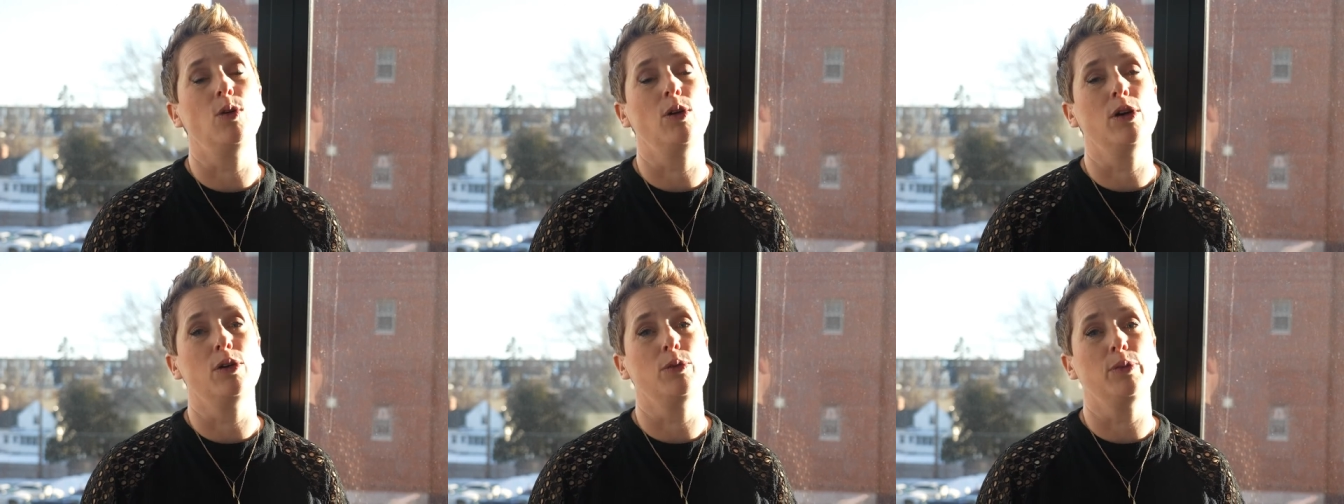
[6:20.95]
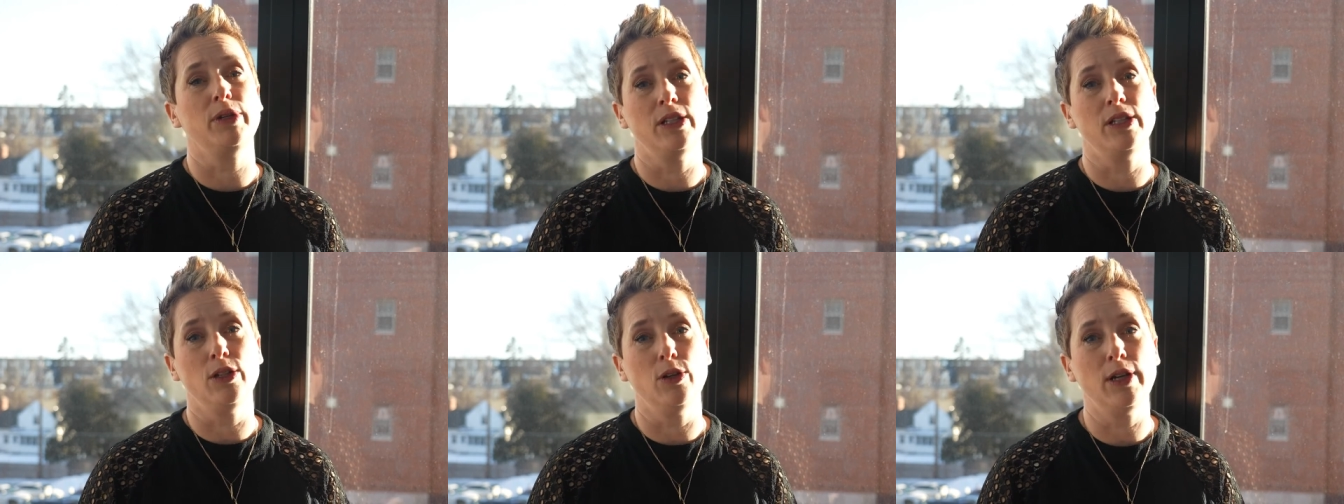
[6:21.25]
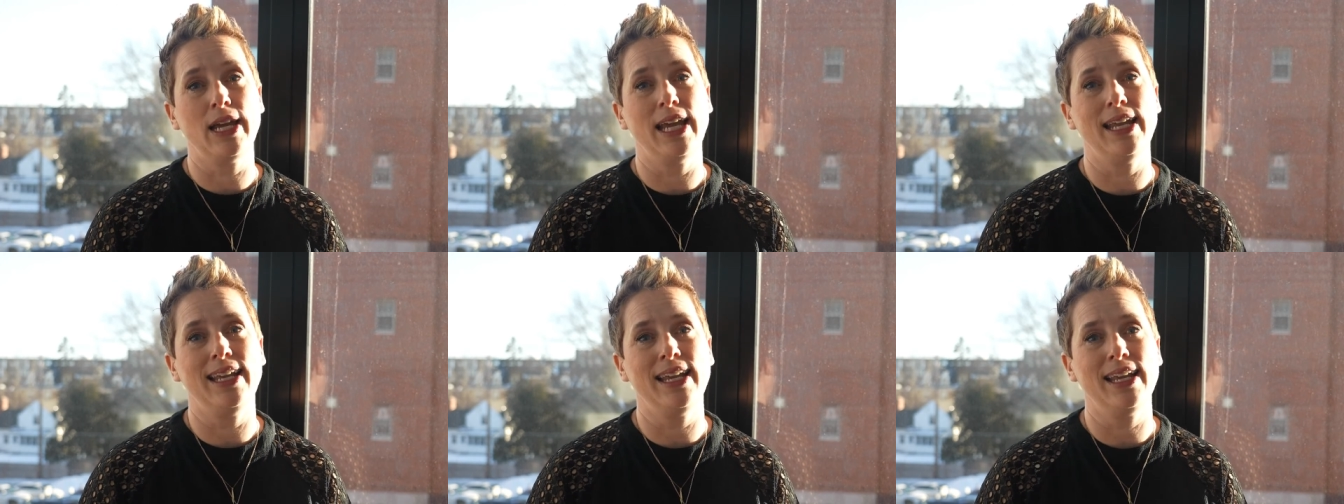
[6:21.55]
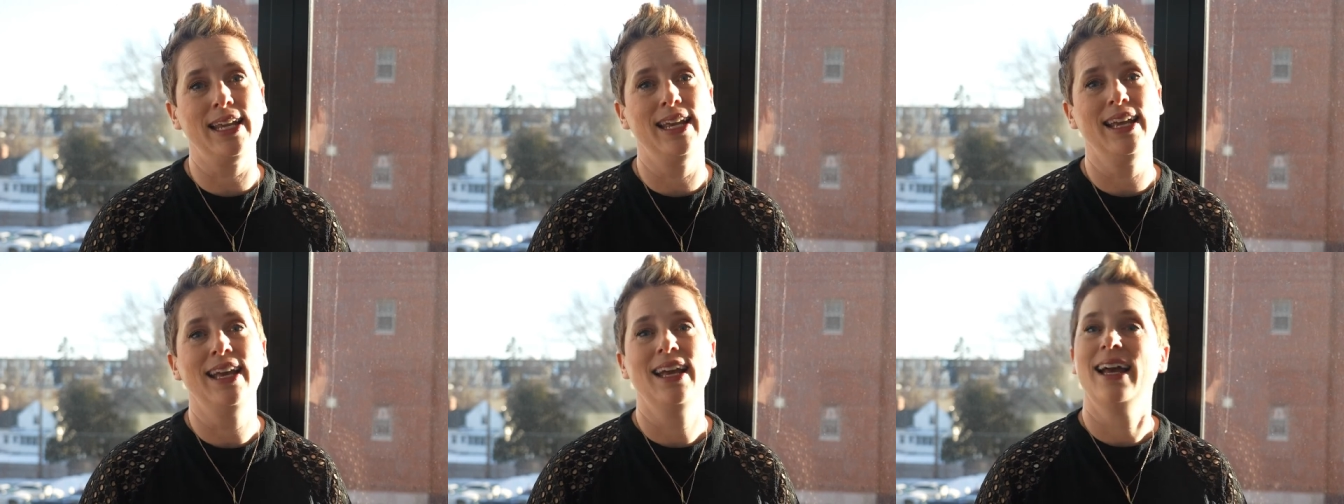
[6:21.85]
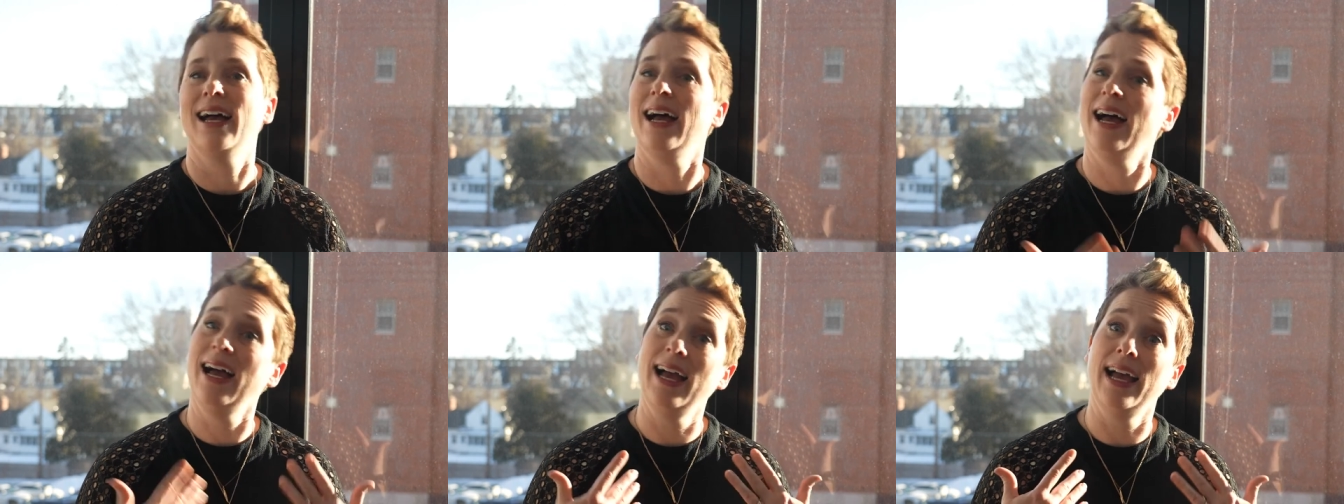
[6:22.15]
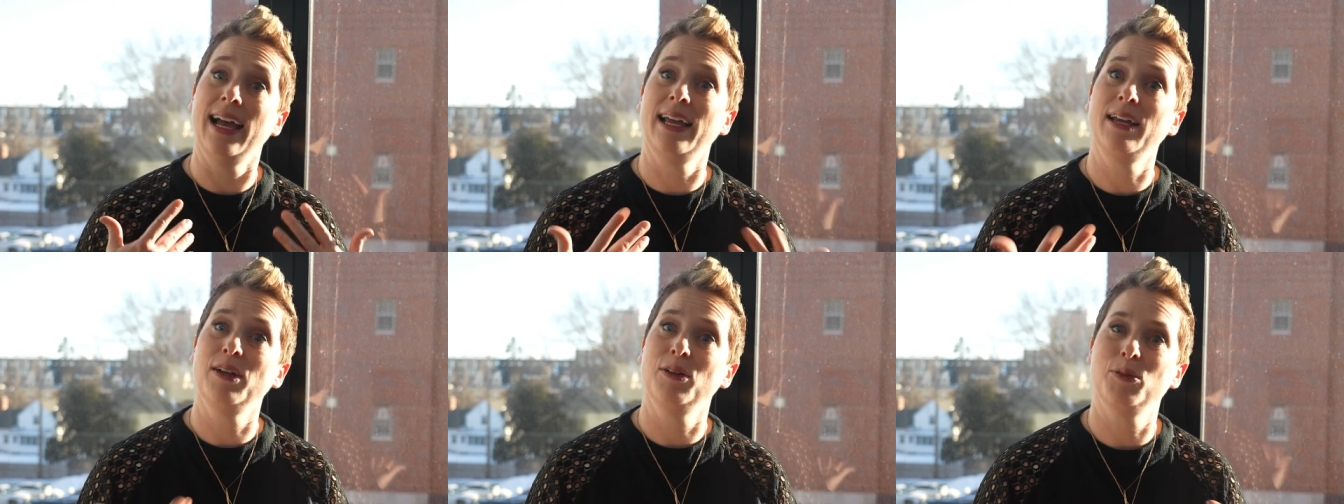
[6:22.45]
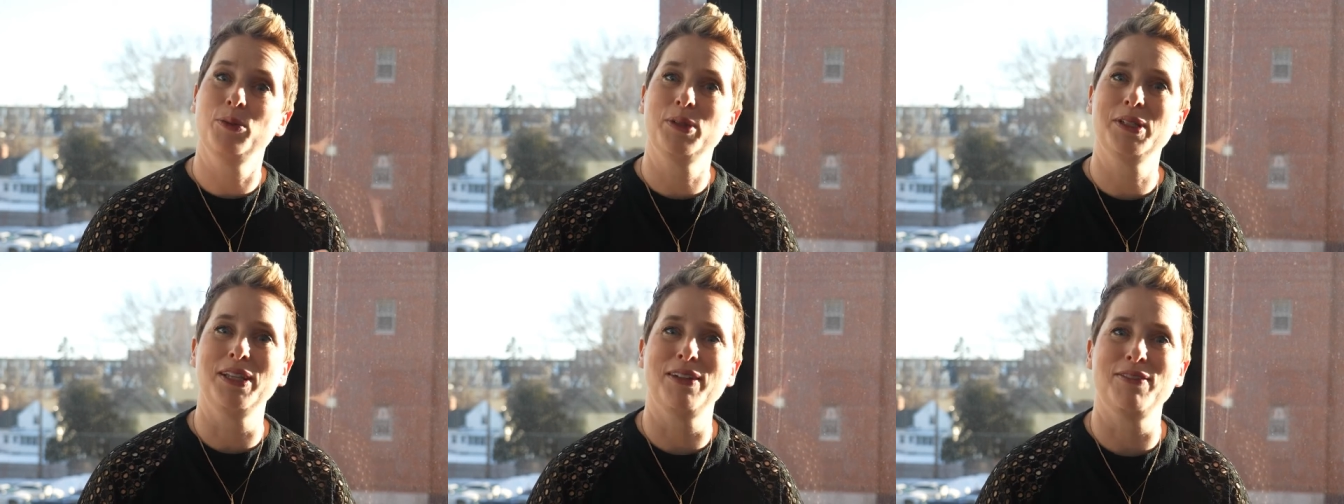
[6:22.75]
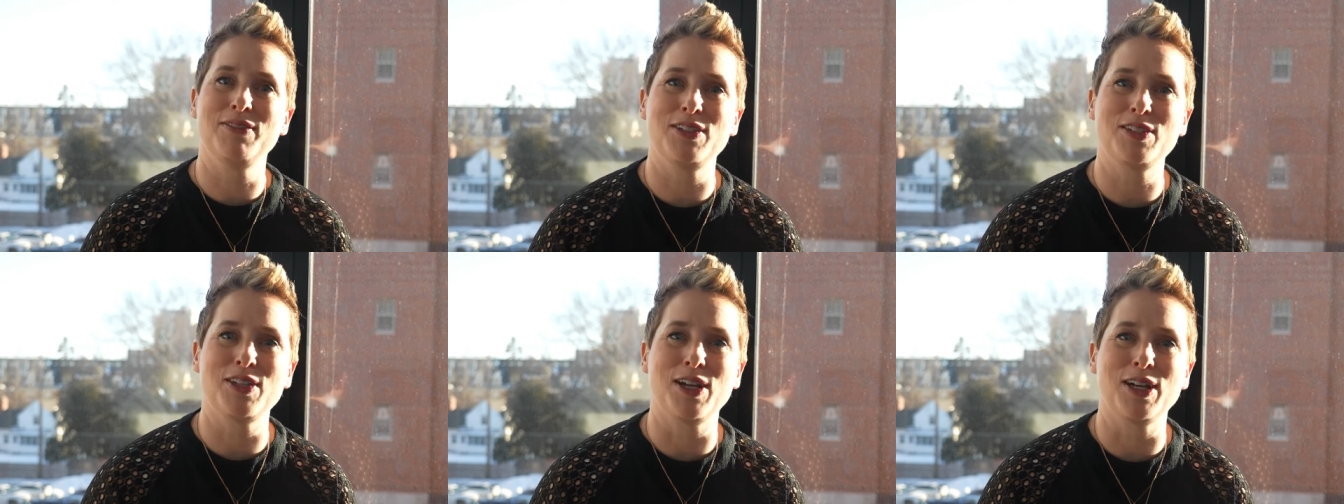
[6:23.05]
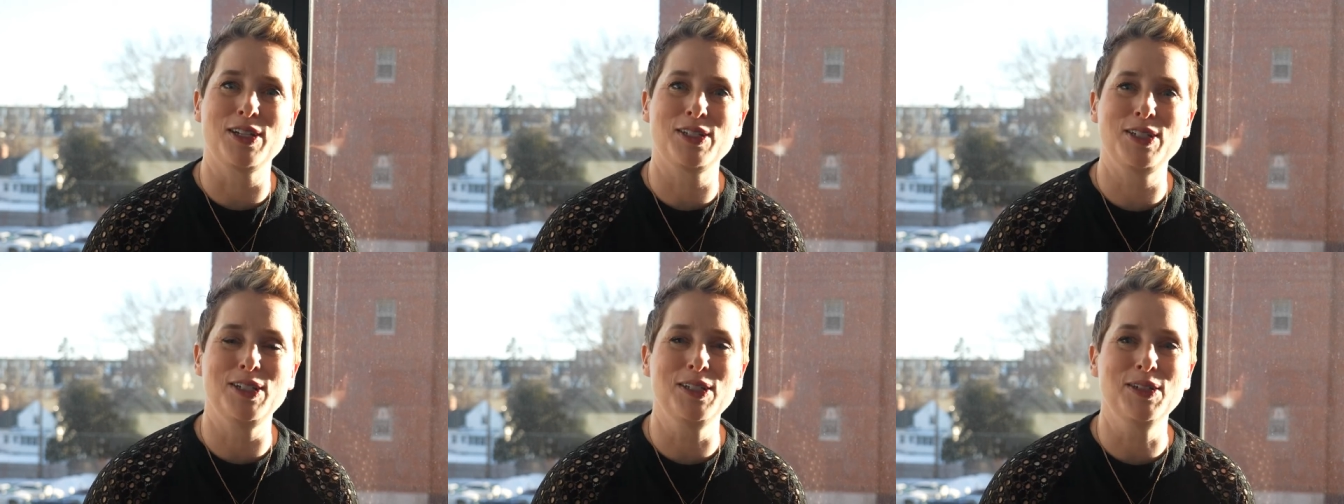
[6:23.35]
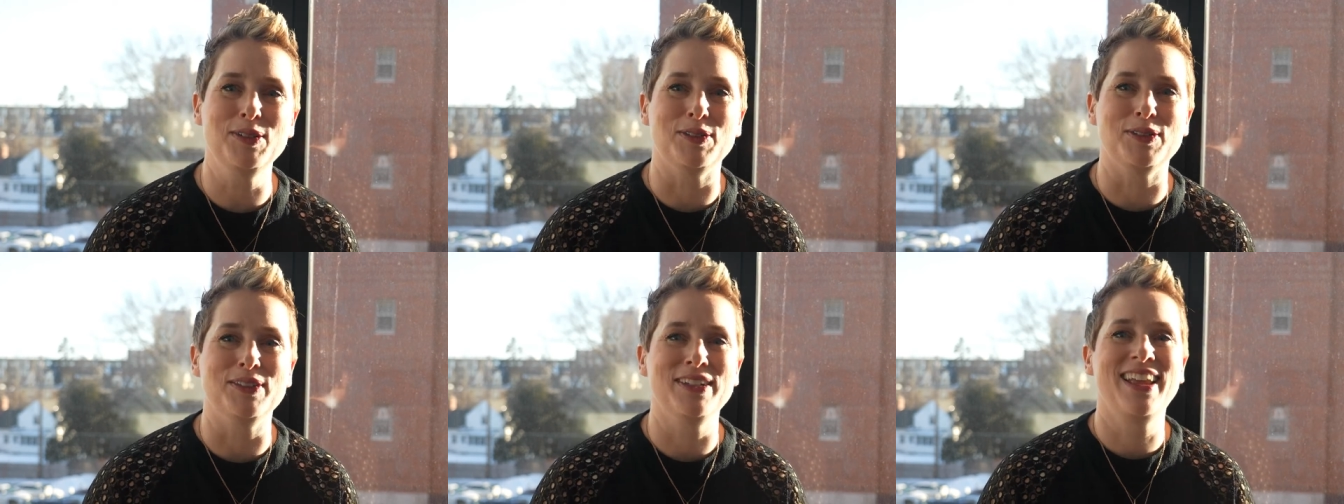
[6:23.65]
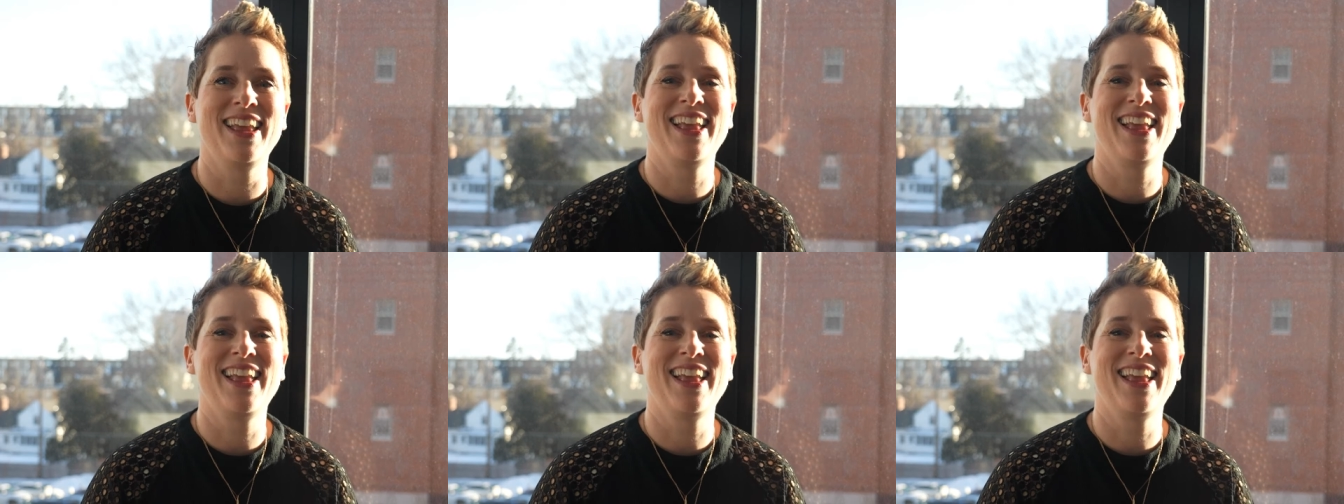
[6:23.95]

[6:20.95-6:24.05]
or relocating, I would love to talk to you.